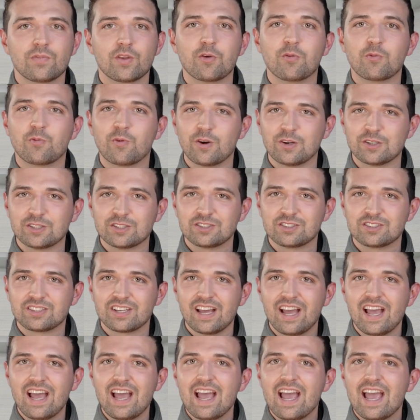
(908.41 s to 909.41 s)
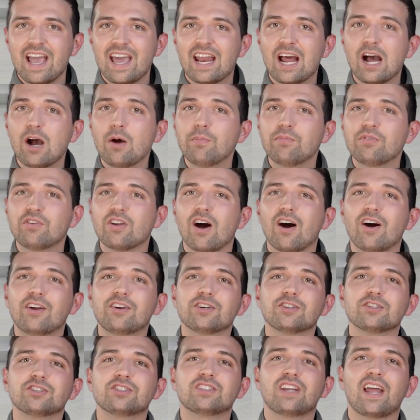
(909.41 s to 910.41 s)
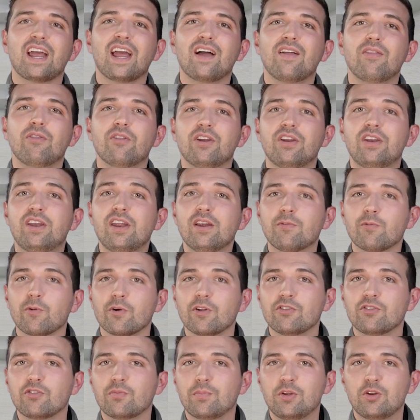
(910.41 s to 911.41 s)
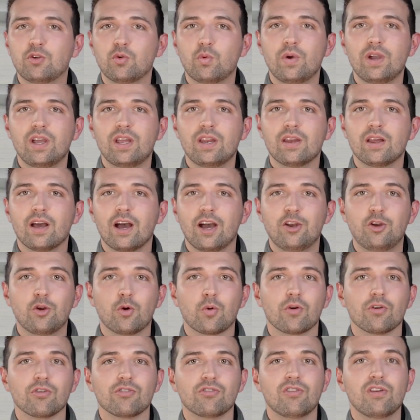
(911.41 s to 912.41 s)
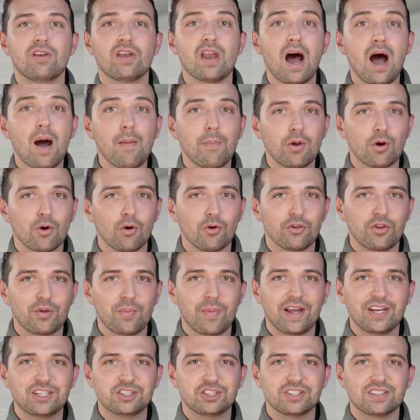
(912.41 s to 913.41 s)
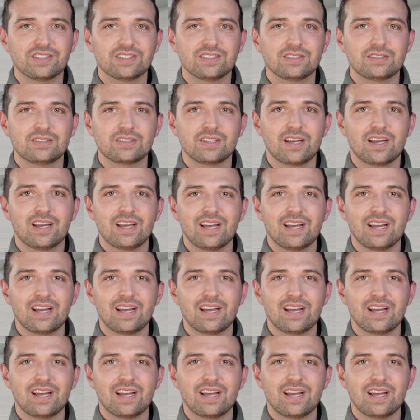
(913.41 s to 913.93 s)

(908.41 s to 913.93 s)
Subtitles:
First, it helps to understand the difference between a door's nominal dimensions,